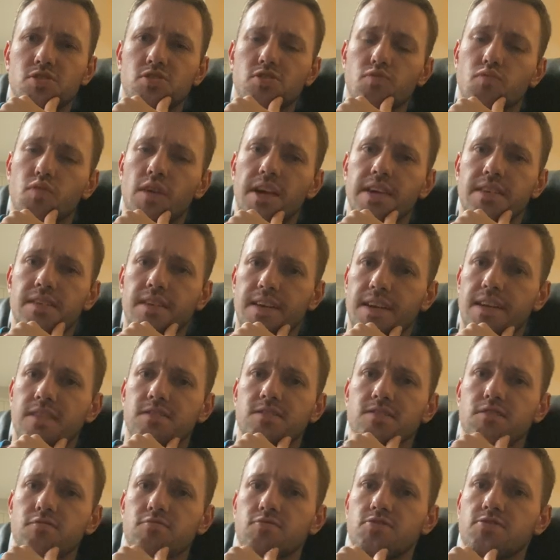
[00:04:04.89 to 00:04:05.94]
their weight
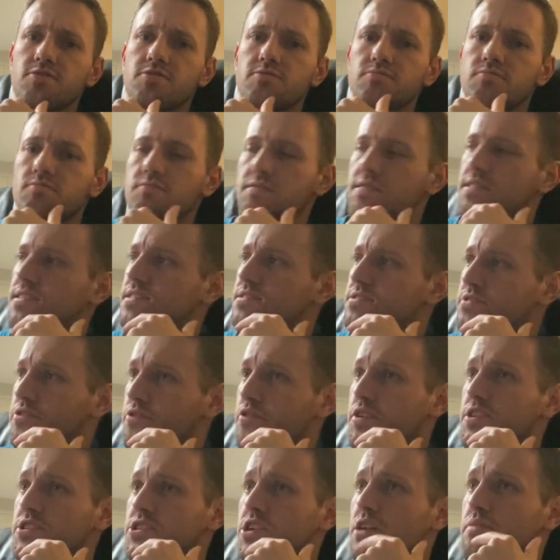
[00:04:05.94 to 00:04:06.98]
against those two. So
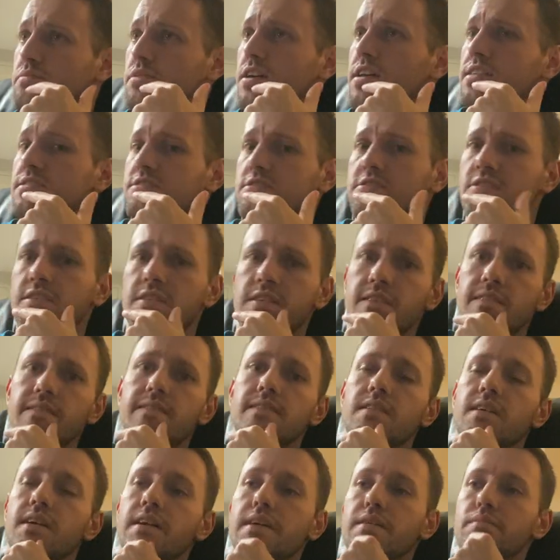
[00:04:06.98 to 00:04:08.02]
great job, guys.
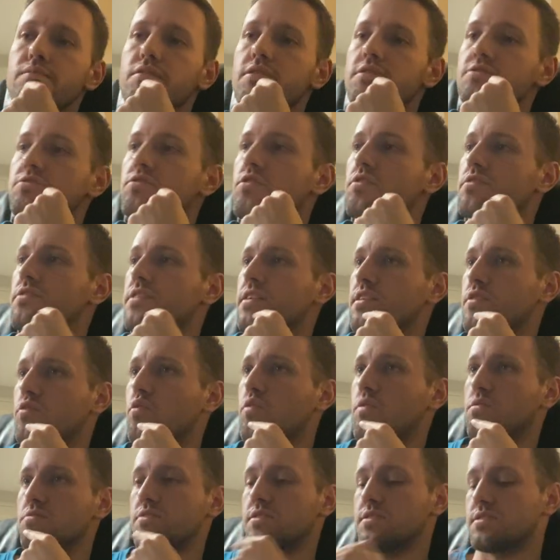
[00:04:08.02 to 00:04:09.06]
But Dalton and
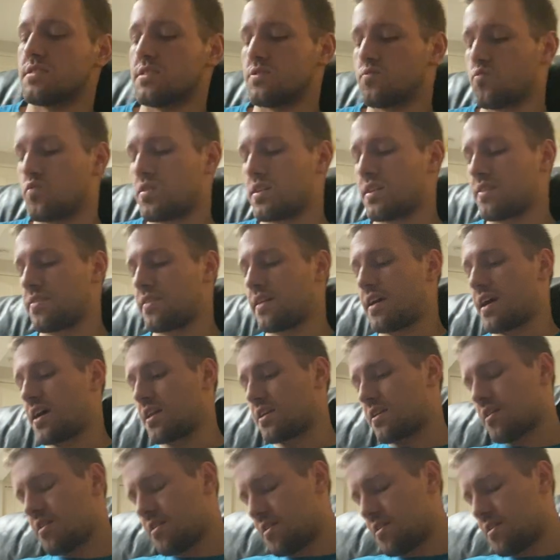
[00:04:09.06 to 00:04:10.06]
Cortland did win in the end.